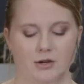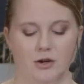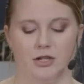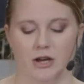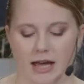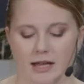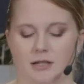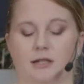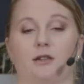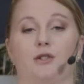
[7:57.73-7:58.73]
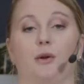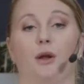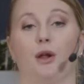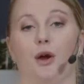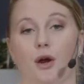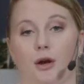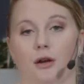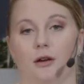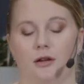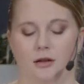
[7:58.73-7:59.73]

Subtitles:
your chance to learn.